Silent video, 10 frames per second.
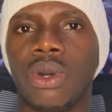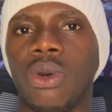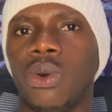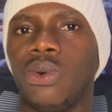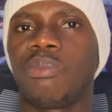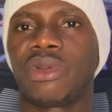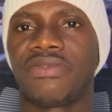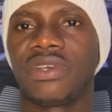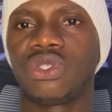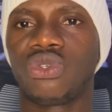or
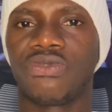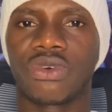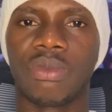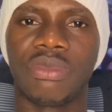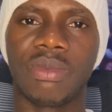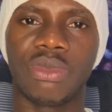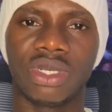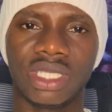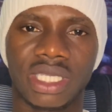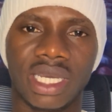prevent you from being
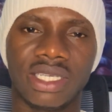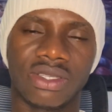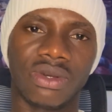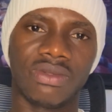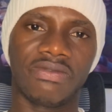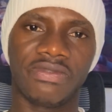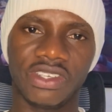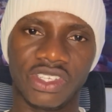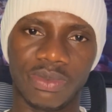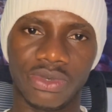monetized on
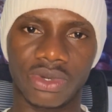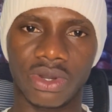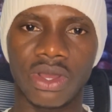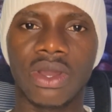Facebook.